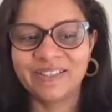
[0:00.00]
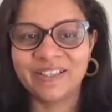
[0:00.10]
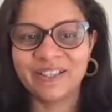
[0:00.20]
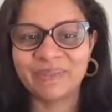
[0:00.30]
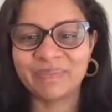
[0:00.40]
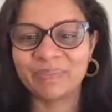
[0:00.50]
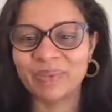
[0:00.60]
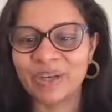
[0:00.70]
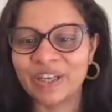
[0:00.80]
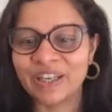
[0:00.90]
Good
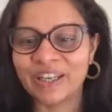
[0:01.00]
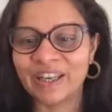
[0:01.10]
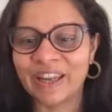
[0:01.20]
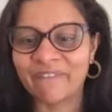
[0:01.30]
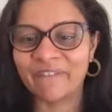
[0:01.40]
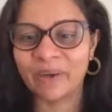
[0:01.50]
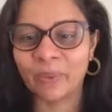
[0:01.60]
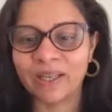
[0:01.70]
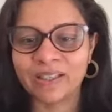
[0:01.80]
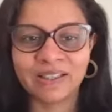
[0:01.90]
morning,
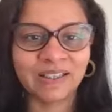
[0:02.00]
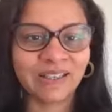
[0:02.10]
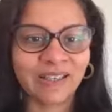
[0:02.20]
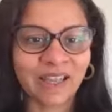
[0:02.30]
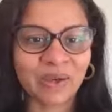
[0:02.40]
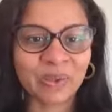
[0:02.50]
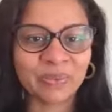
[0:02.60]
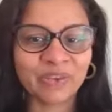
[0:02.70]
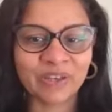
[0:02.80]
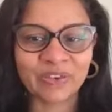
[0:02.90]
everyone. I hope
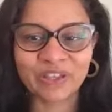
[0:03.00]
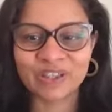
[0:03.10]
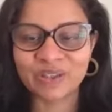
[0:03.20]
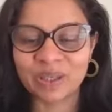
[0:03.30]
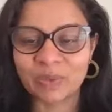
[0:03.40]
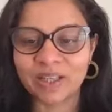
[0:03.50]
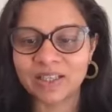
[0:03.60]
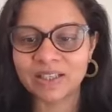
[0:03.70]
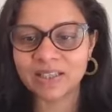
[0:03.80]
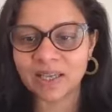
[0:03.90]
we are all doing well
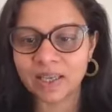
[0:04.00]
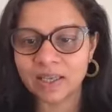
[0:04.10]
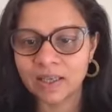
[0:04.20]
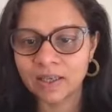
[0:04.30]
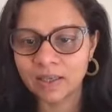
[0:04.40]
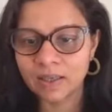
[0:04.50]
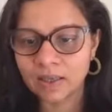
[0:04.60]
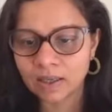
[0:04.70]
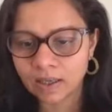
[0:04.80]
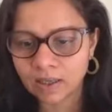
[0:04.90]
today.
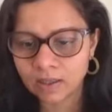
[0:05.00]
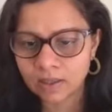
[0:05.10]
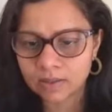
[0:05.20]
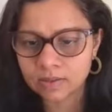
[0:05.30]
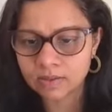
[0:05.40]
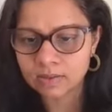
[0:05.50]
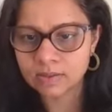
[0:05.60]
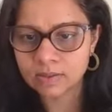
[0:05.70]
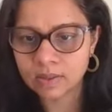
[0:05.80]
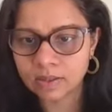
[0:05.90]
This is
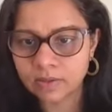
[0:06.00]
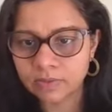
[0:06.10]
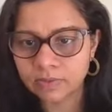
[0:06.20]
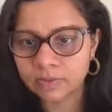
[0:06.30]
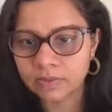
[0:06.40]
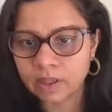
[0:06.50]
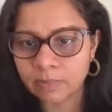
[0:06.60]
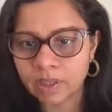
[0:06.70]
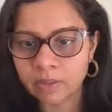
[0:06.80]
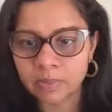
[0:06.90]
kind of
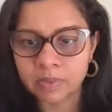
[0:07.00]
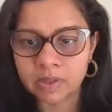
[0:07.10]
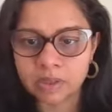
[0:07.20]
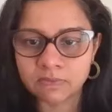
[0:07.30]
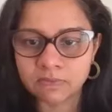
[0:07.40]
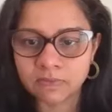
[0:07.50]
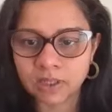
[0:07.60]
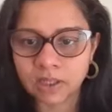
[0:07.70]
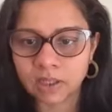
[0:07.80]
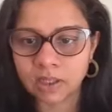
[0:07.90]
coming up a bit
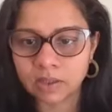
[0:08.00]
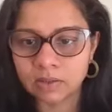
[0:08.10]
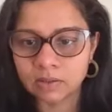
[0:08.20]
funny.